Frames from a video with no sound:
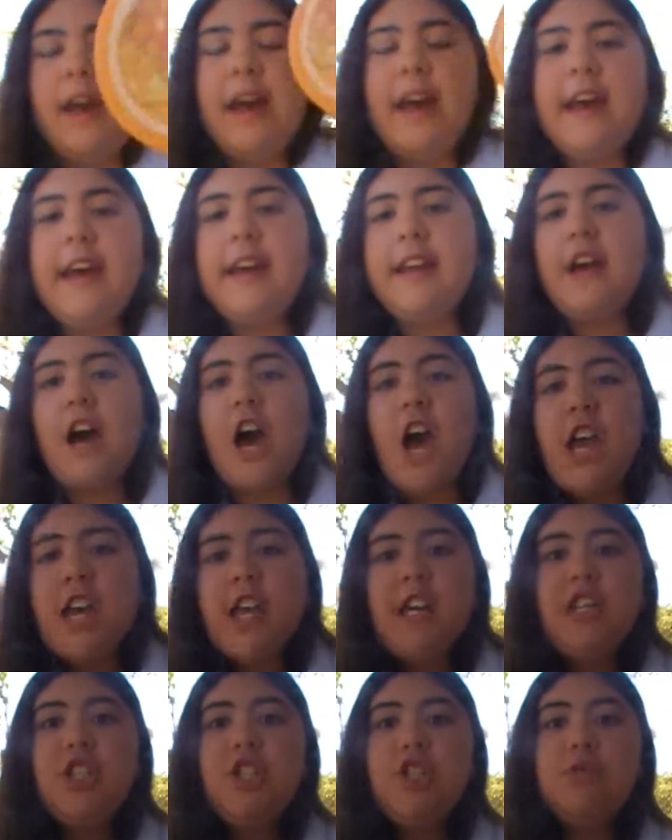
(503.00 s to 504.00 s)
And I
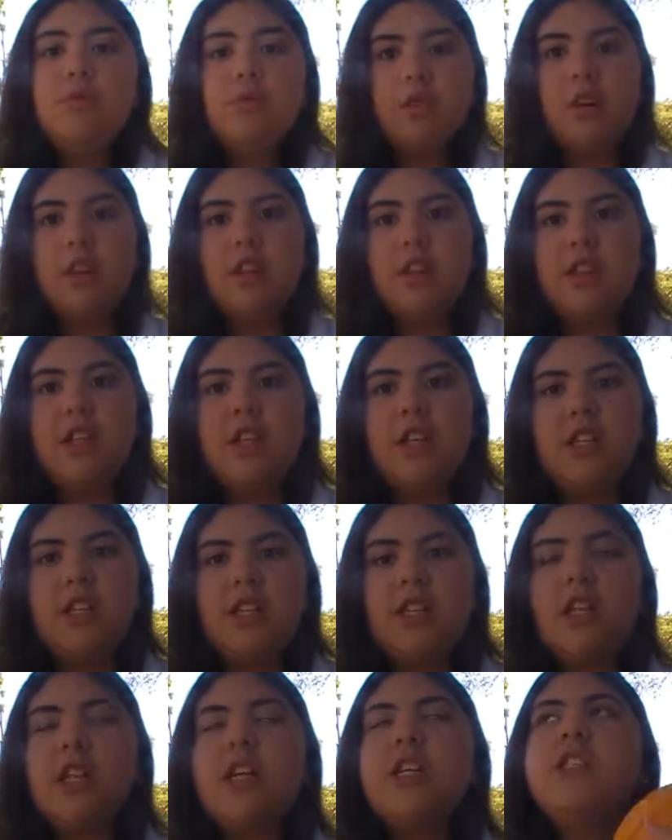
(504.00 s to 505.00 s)
kid you not,
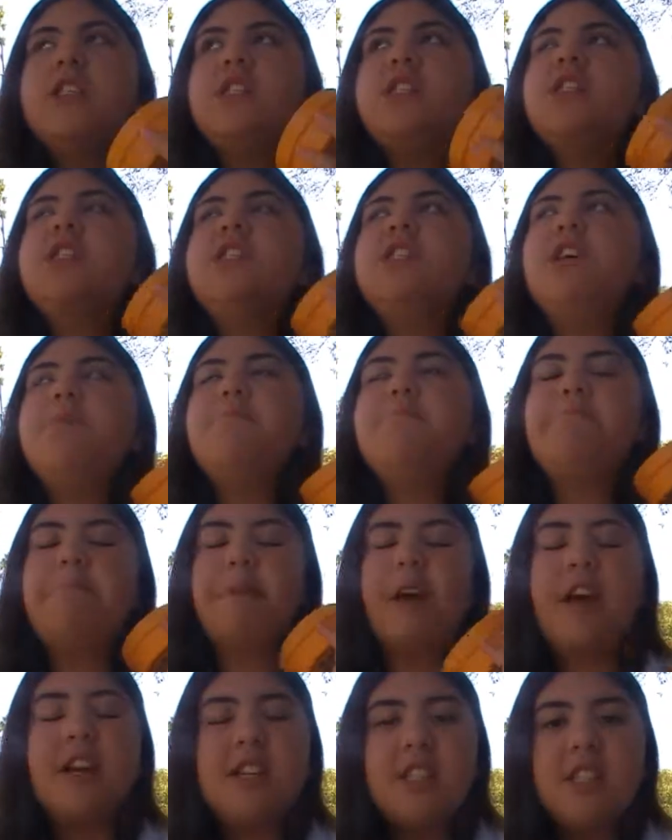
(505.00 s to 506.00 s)
this is the
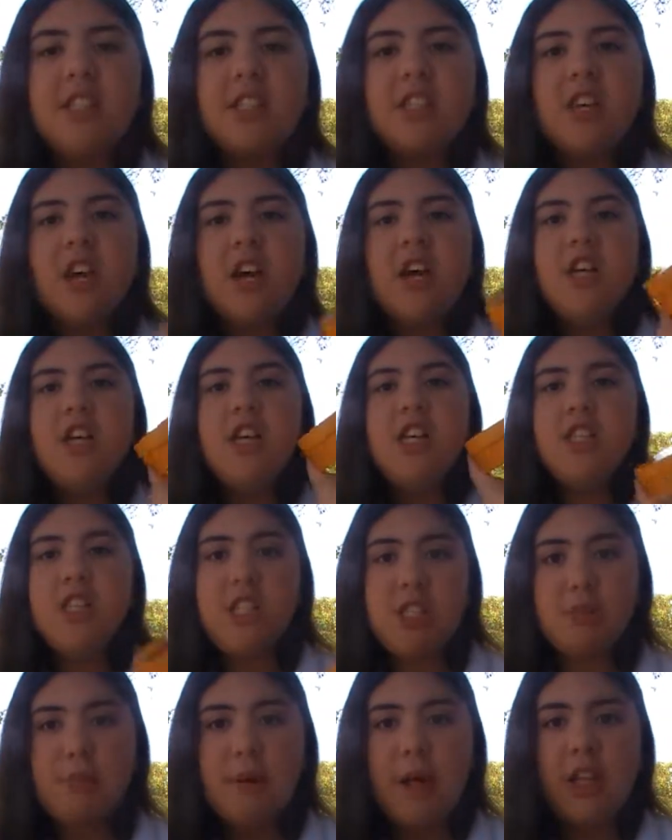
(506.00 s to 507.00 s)
best
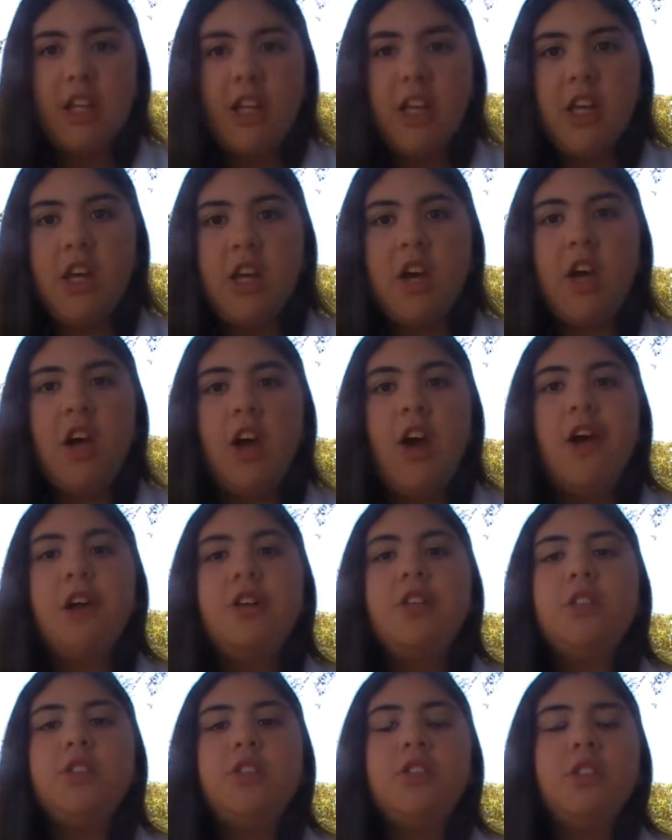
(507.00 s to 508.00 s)
smelling
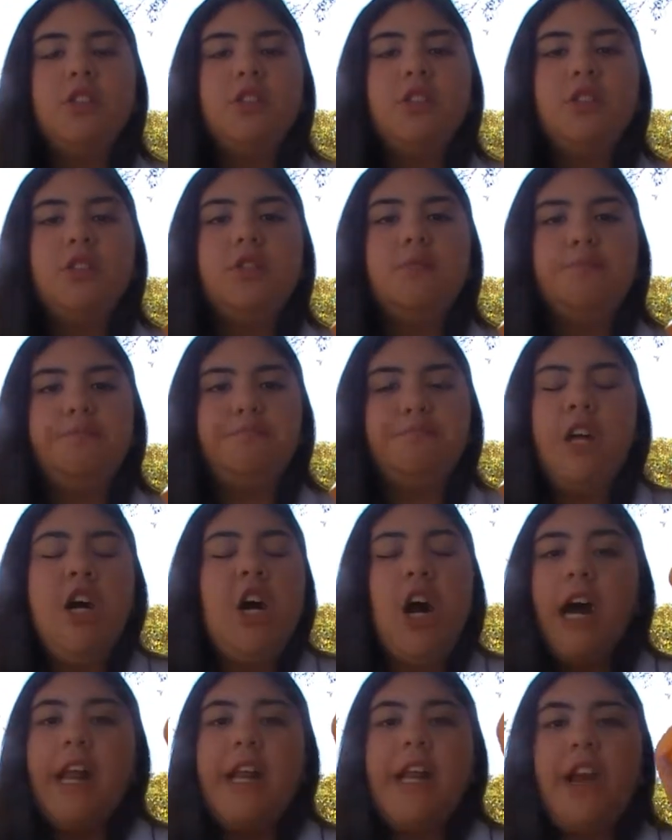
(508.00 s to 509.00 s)

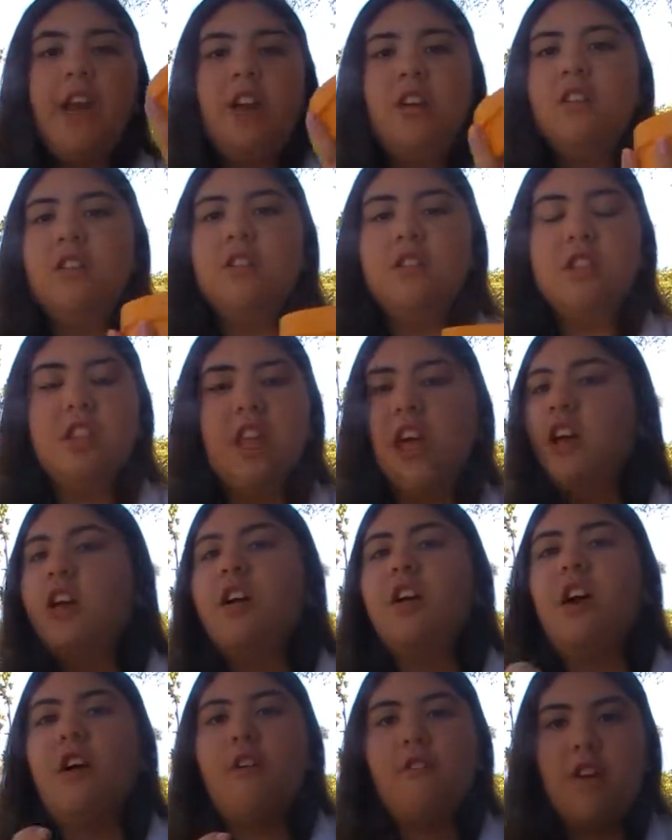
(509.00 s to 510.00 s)
honey
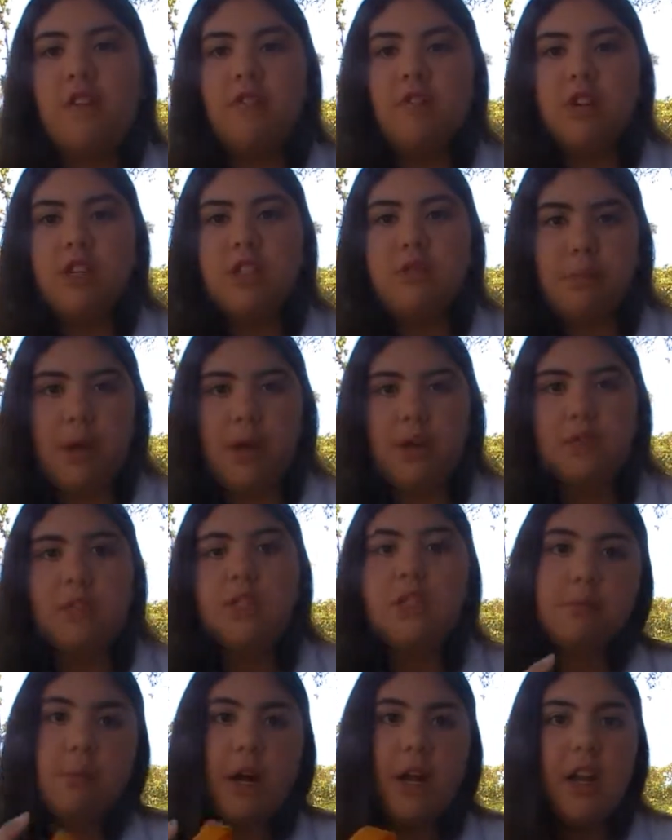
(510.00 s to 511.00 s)
thing I've ever smelled
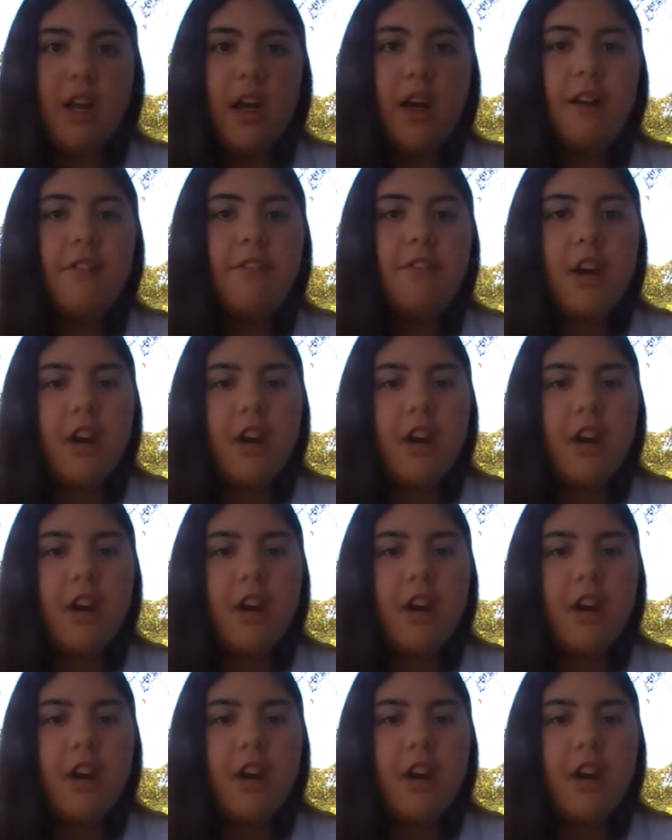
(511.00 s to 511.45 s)
in my life.